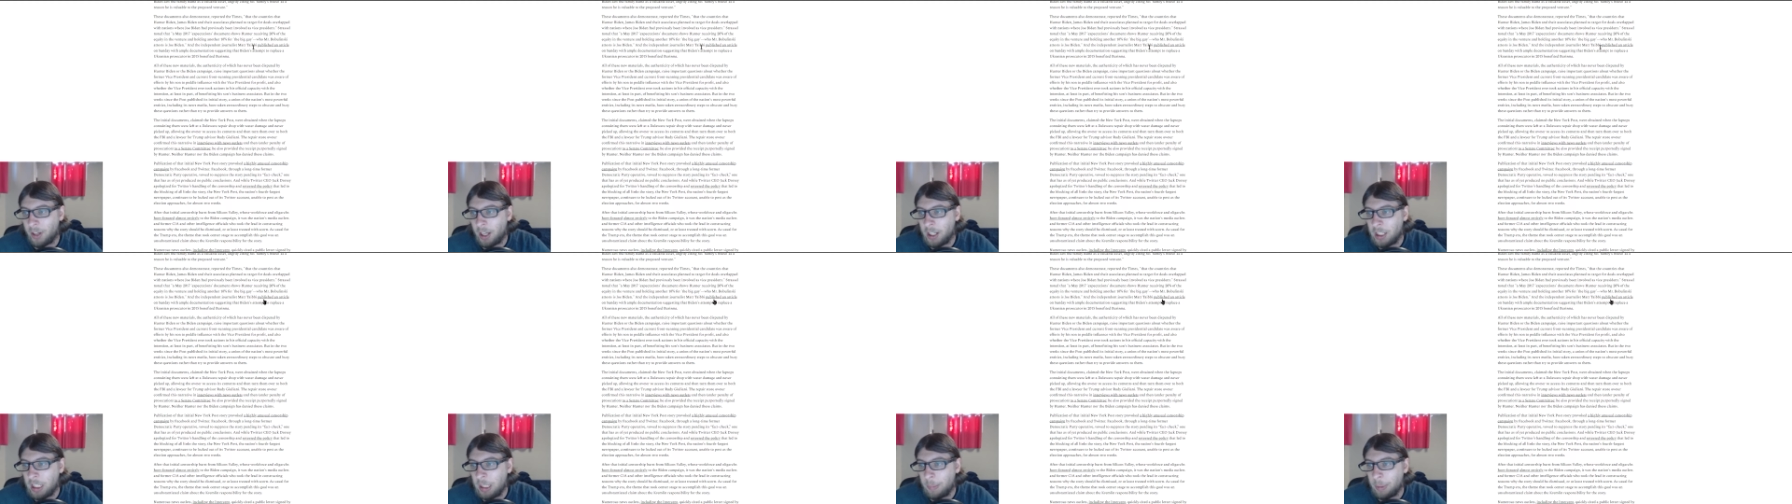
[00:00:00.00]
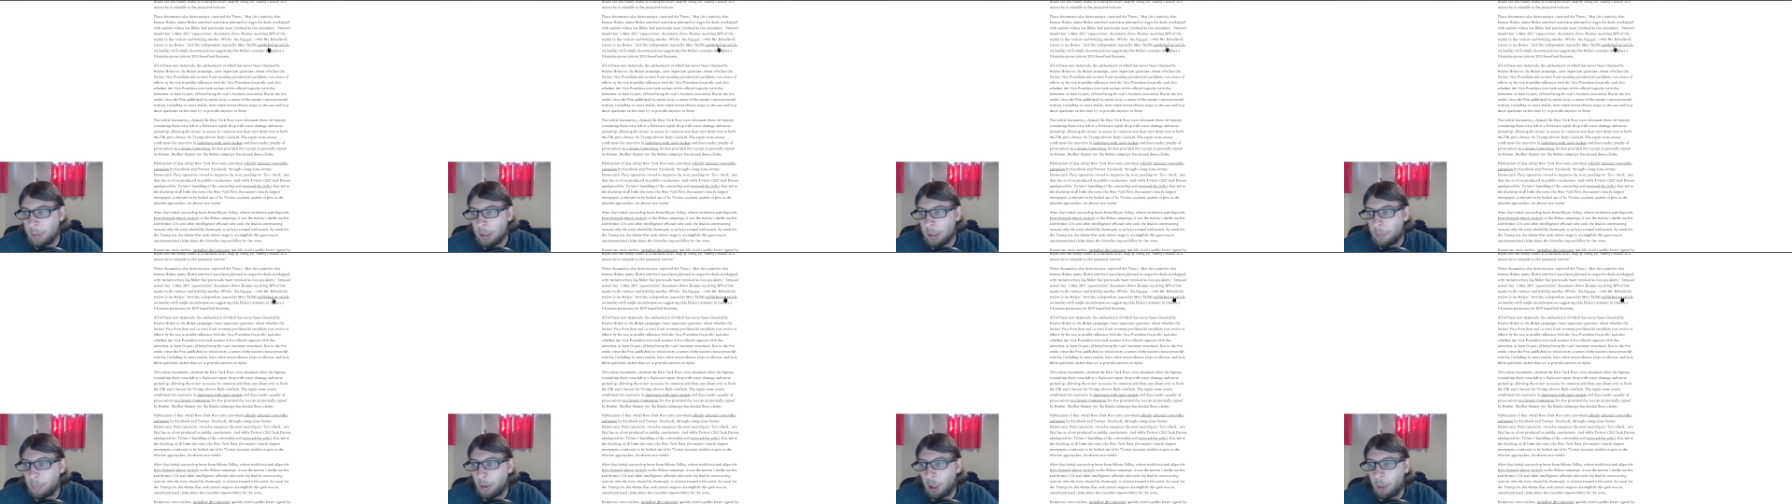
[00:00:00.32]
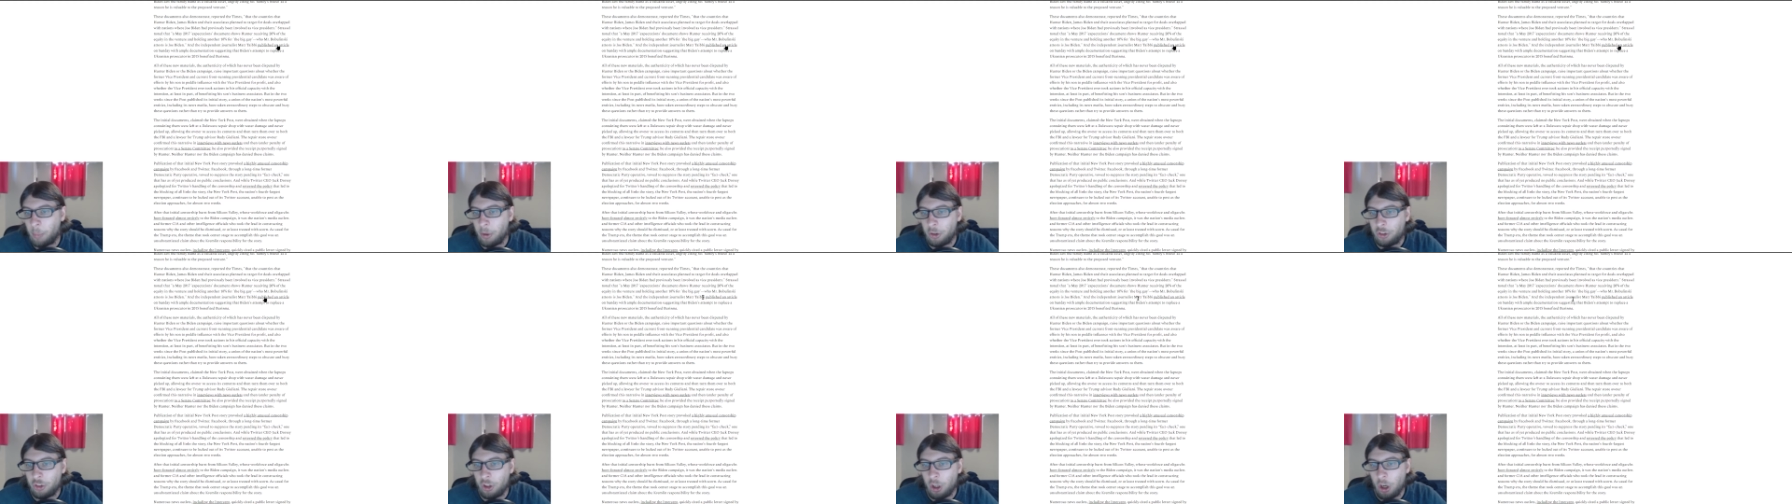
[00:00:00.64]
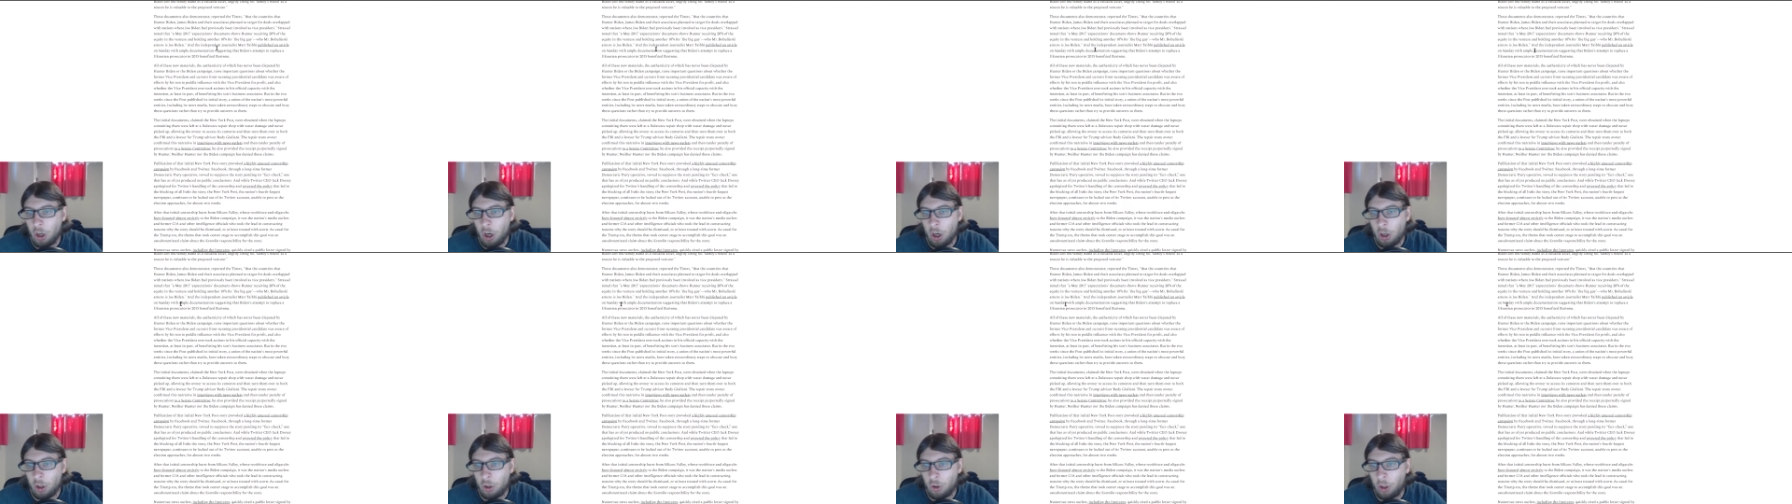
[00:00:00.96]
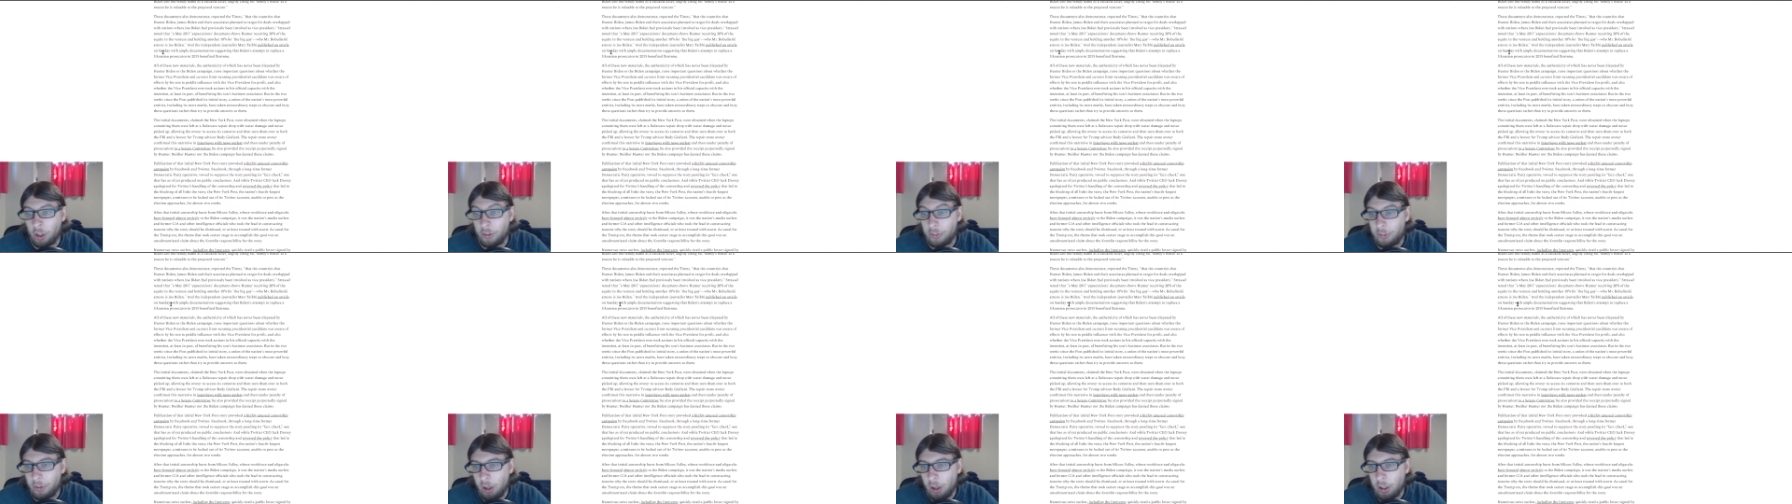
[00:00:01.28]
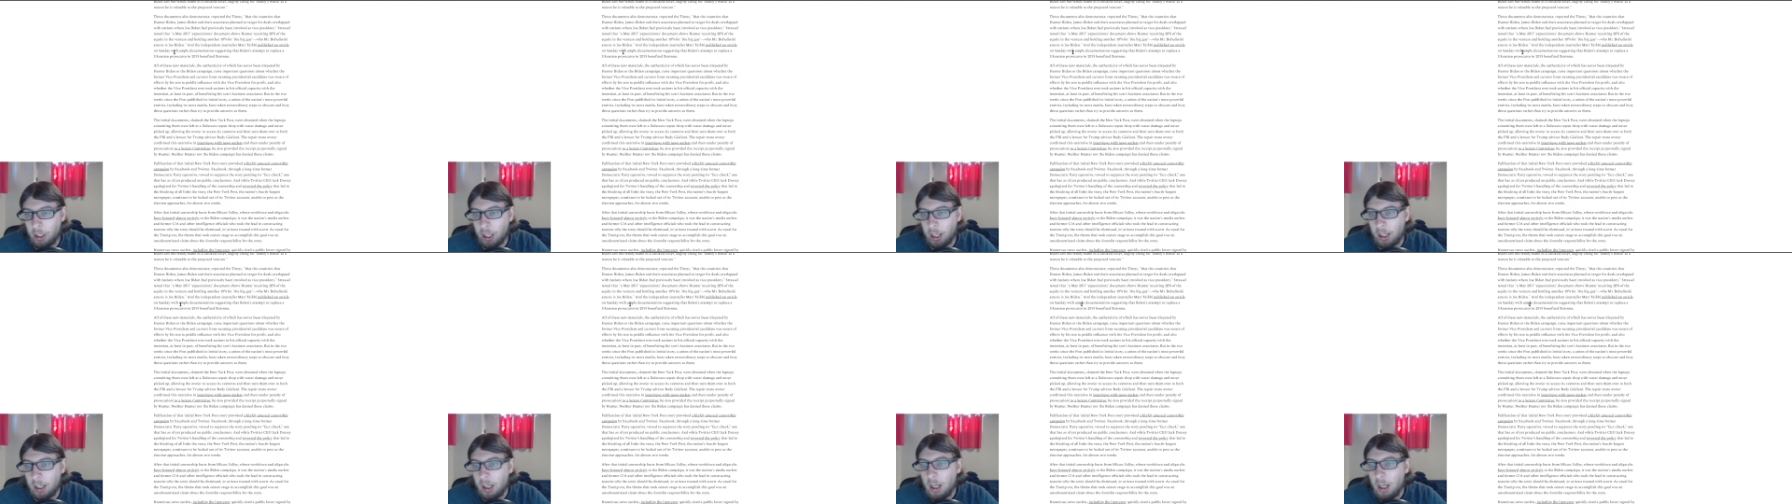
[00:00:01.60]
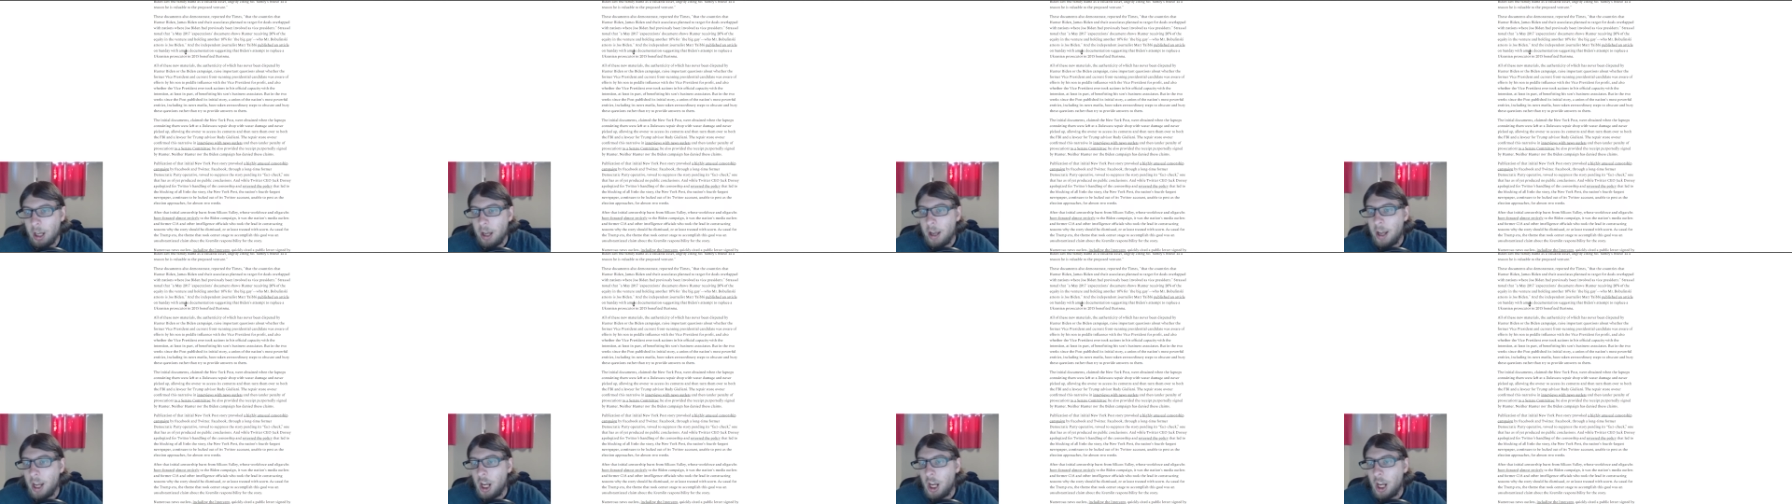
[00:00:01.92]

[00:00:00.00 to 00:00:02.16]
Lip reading: Taibbi published an article on Sunday